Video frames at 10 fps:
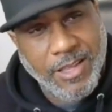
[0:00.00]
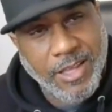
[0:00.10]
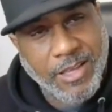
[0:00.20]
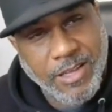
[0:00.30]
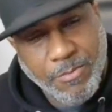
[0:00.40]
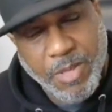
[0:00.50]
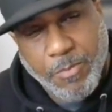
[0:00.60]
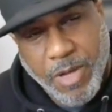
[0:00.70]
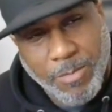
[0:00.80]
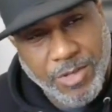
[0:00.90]
it couldn't be
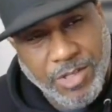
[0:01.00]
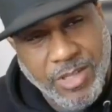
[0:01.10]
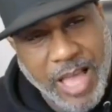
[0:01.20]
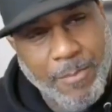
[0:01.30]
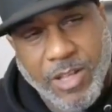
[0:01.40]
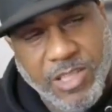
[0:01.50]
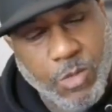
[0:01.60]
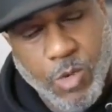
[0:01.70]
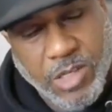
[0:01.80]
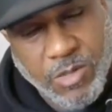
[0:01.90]
published, not because it
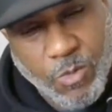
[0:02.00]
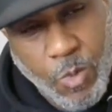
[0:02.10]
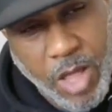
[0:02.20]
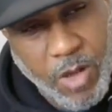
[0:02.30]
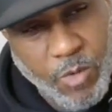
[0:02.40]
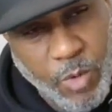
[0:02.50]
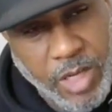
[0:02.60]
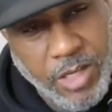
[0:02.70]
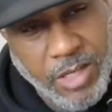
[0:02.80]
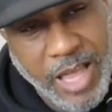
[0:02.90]
wasn't well
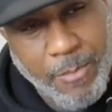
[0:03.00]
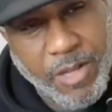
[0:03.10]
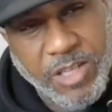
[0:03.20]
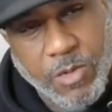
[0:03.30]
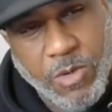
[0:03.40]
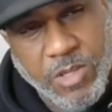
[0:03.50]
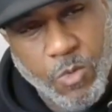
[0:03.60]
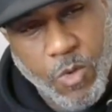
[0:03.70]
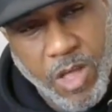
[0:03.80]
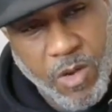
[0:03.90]
written, not because it wasn't
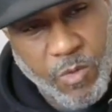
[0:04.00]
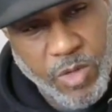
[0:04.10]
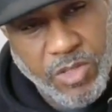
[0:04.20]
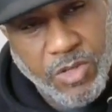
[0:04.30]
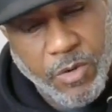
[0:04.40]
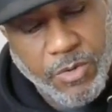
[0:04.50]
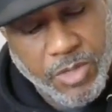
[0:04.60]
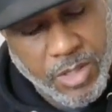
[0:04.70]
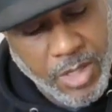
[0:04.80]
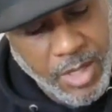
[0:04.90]
well
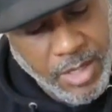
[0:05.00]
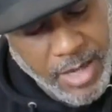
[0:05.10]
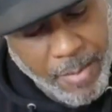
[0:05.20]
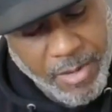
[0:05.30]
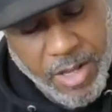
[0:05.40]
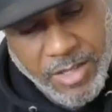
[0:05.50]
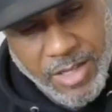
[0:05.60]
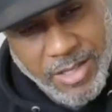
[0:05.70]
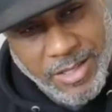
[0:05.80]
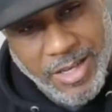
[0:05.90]
researched, not because
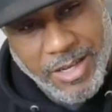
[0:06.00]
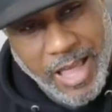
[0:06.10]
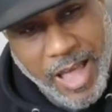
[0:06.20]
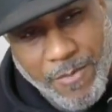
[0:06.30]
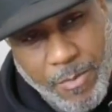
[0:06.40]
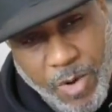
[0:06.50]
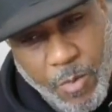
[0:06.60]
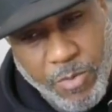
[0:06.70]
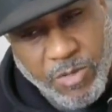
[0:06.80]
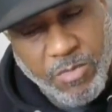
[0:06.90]
it didn't have a
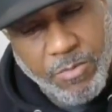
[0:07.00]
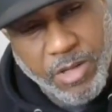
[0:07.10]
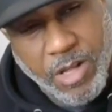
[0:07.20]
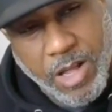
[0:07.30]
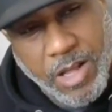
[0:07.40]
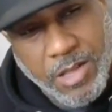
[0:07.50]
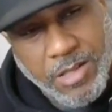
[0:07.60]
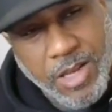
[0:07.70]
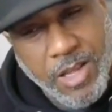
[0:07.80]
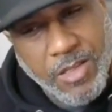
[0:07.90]
purpose, but because
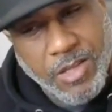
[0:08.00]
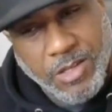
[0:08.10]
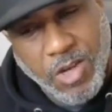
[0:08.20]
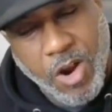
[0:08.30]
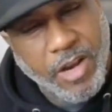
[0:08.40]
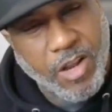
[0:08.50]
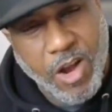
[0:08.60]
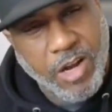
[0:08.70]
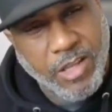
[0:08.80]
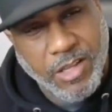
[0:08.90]
the target
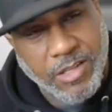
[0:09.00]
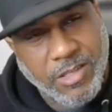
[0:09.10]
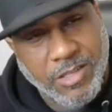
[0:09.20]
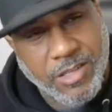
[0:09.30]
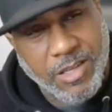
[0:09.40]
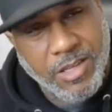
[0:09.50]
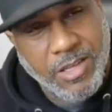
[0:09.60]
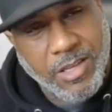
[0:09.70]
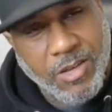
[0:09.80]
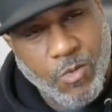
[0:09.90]
audience
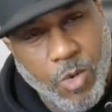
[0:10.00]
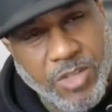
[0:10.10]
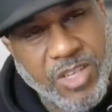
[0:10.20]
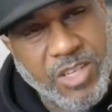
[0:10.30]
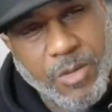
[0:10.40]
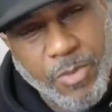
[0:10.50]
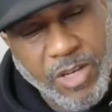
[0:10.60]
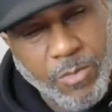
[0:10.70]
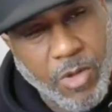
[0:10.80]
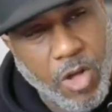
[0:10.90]
wasn't a
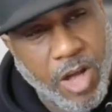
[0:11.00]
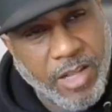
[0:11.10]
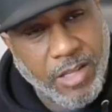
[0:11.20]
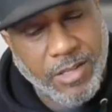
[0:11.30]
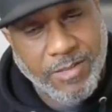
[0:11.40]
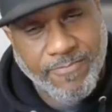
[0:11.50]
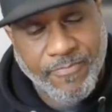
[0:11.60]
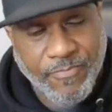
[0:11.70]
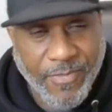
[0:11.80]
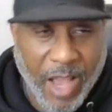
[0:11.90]
dependable audience.
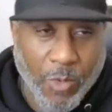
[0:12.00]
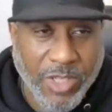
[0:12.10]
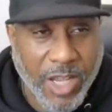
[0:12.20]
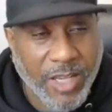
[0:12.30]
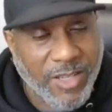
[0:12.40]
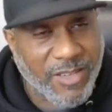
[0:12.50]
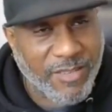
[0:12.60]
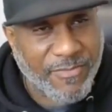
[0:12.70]
That was us.